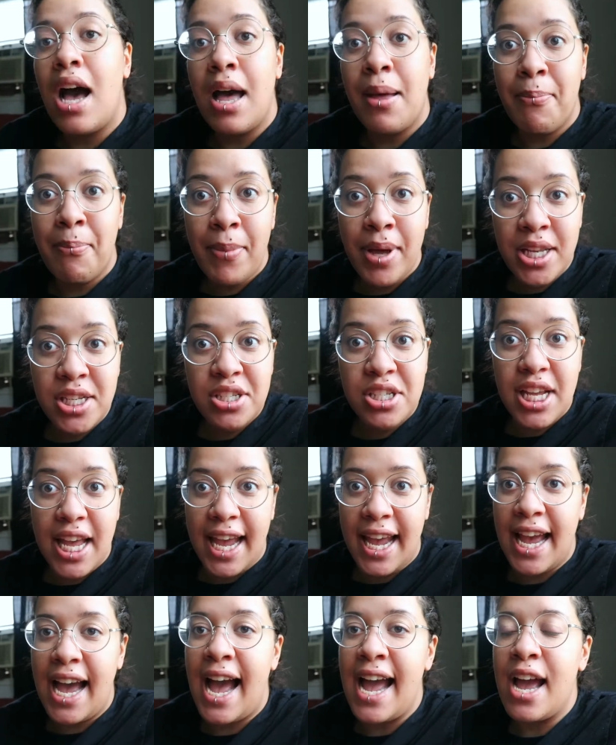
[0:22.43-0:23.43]
on
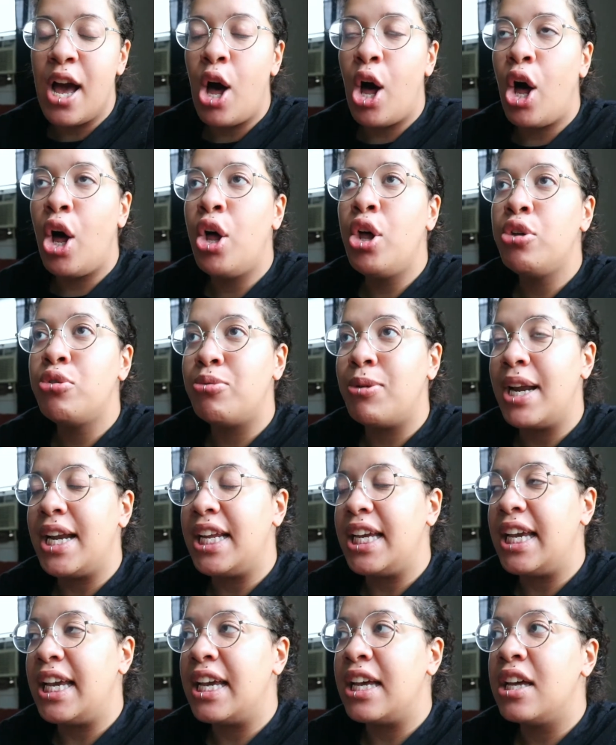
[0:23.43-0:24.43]
Monday, I
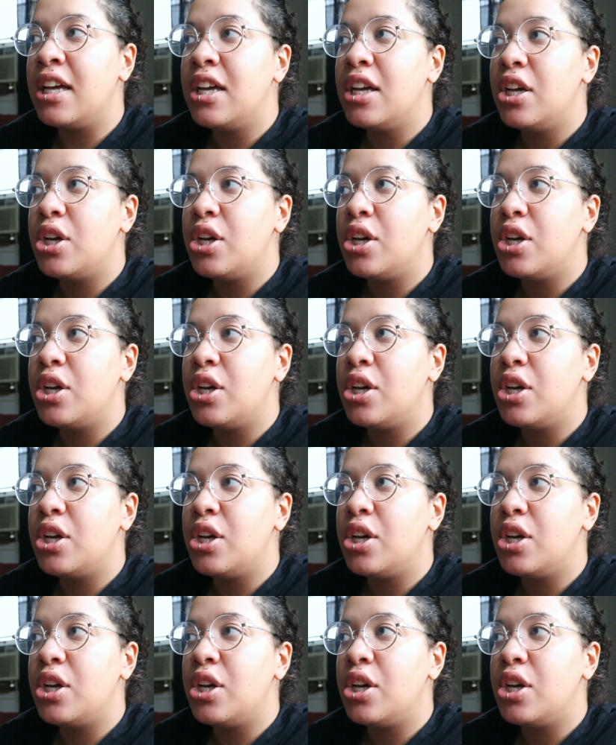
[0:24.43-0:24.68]
already